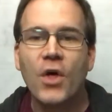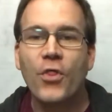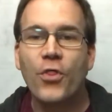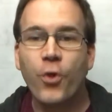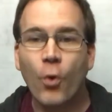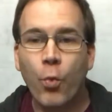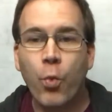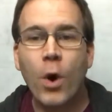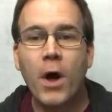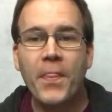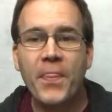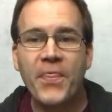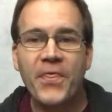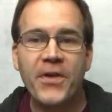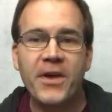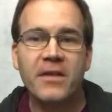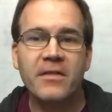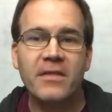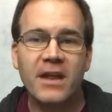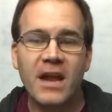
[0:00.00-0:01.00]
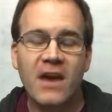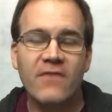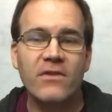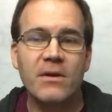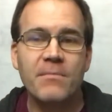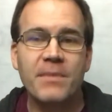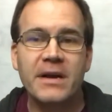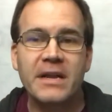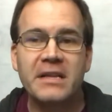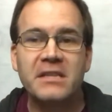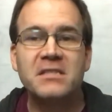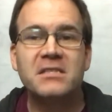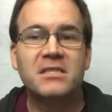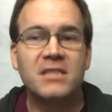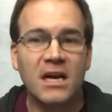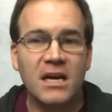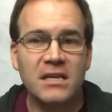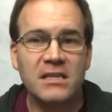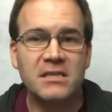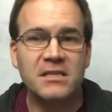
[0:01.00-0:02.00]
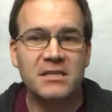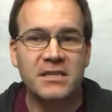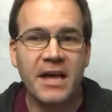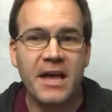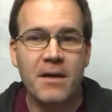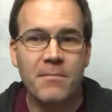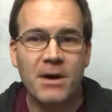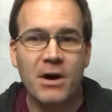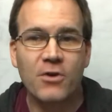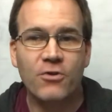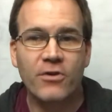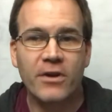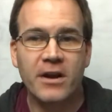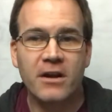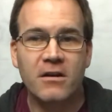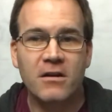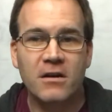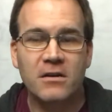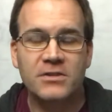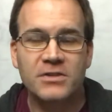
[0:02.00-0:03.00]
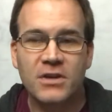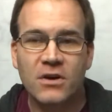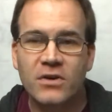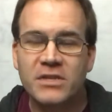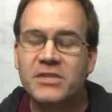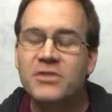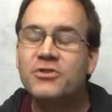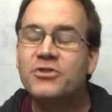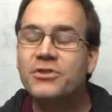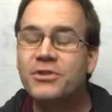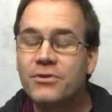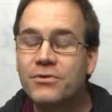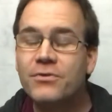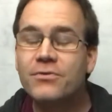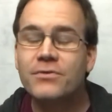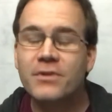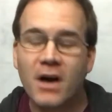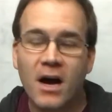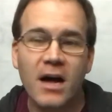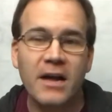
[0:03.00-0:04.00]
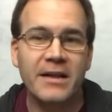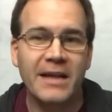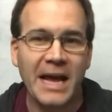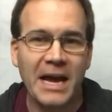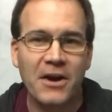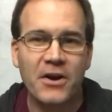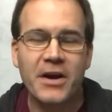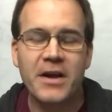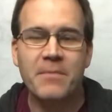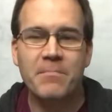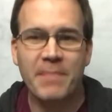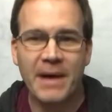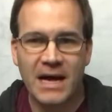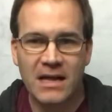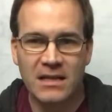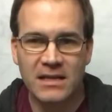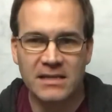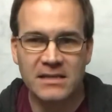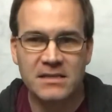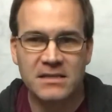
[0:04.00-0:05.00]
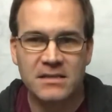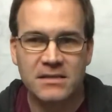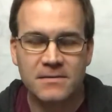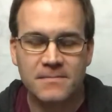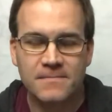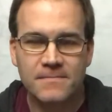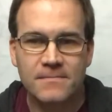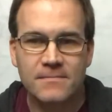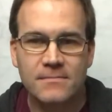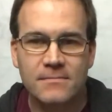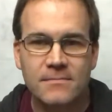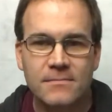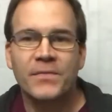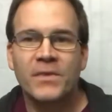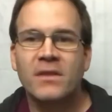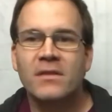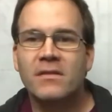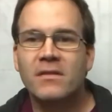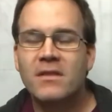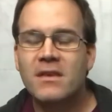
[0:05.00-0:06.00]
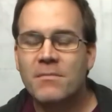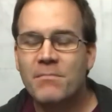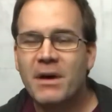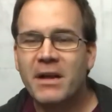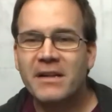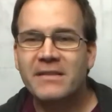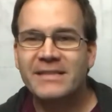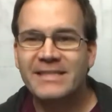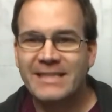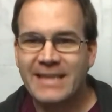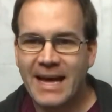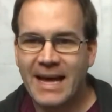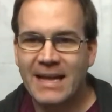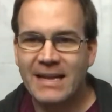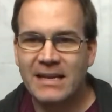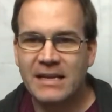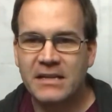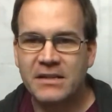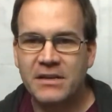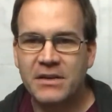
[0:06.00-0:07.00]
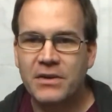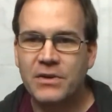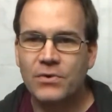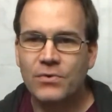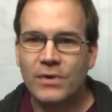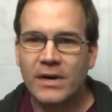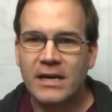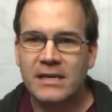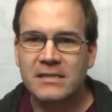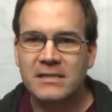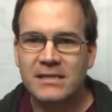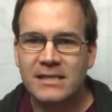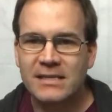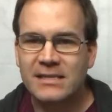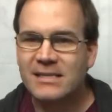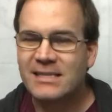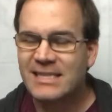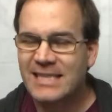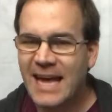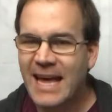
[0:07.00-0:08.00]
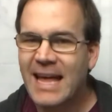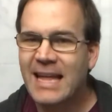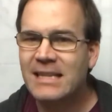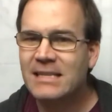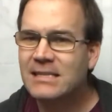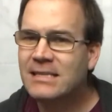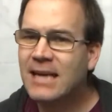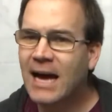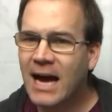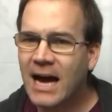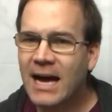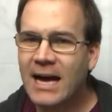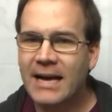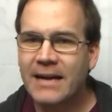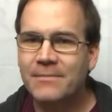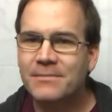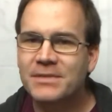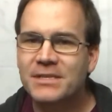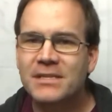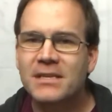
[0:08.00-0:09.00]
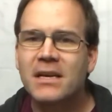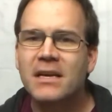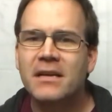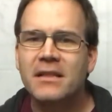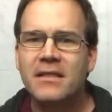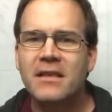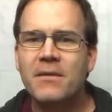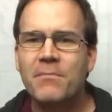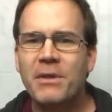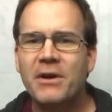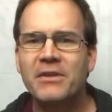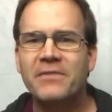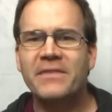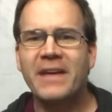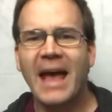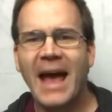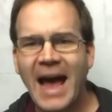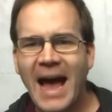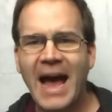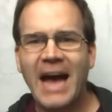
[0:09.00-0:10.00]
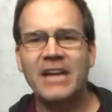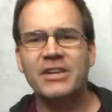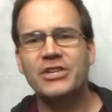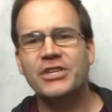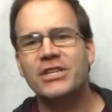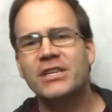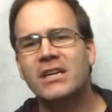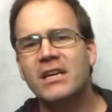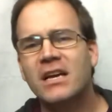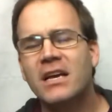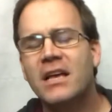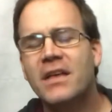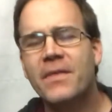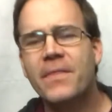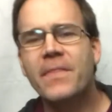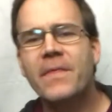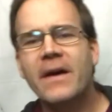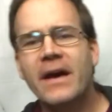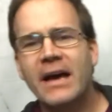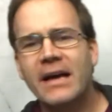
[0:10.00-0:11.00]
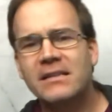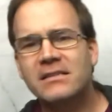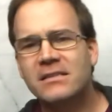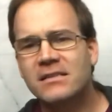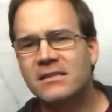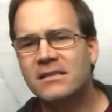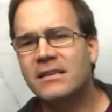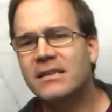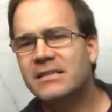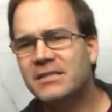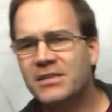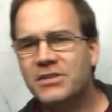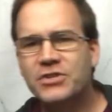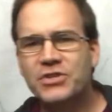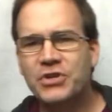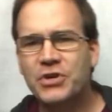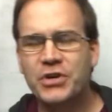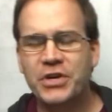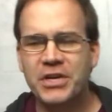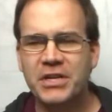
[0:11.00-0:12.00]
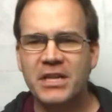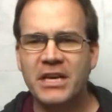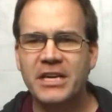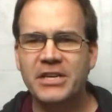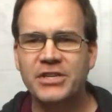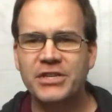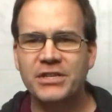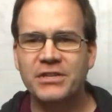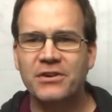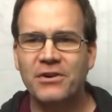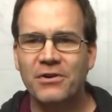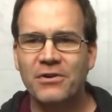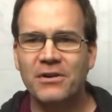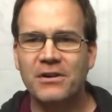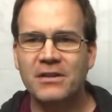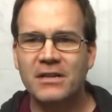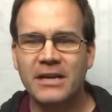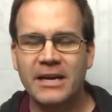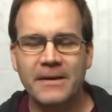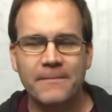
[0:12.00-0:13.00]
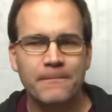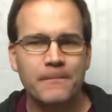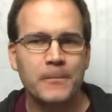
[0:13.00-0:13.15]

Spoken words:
The one thing that everybody does say about credit cards, though, is do not carry a balance. The amount of debt in the US is 10 times the amount of cash that is in circulation currently.